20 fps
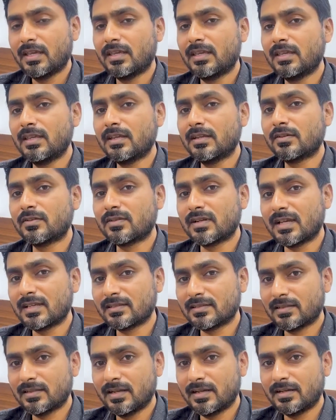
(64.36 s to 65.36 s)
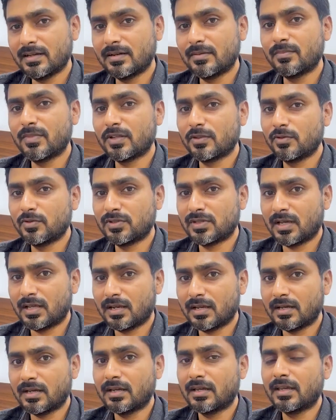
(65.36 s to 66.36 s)
he translated
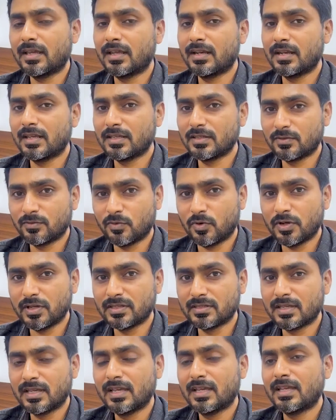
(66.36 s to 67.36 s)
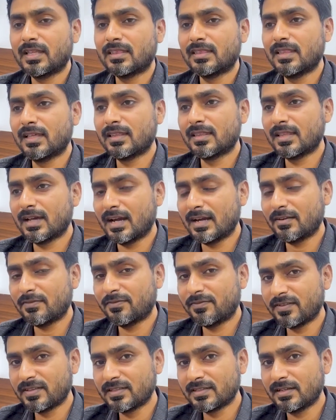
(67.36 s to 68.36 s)
Madhushala in his voice, then that
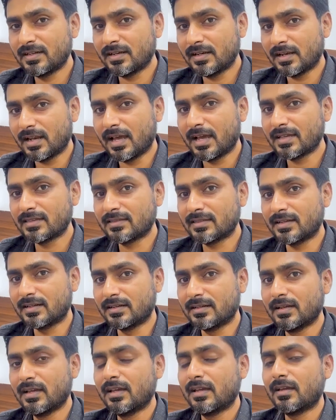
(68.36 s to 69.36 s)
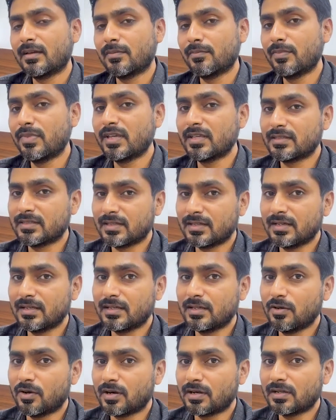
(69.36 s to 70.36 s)
physical asset basically
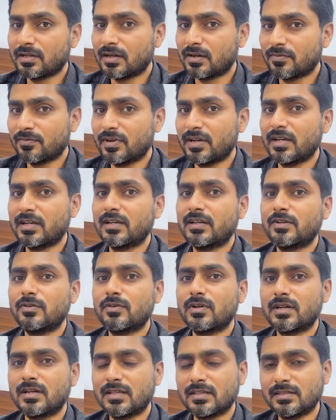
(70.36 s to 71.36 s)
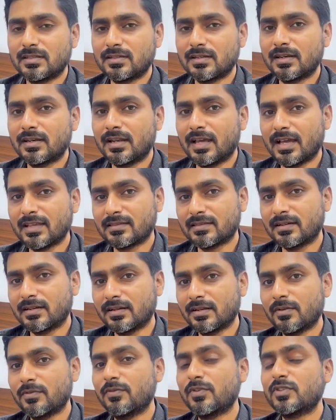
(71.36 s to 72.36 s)
got converted into a digital asset,
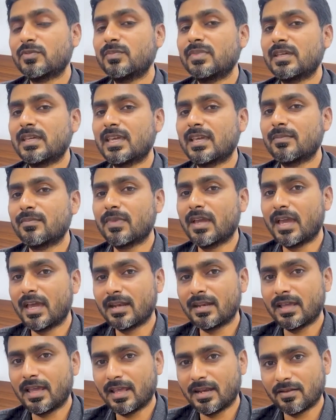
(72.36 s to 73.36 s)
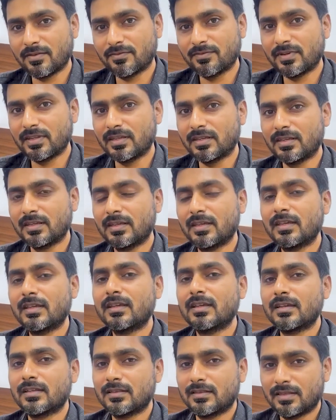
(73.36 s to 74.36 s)
which became an NFT.
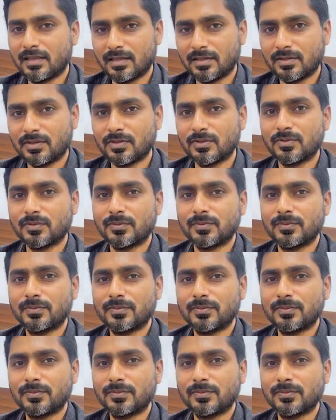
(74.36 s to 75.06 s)
Thank you.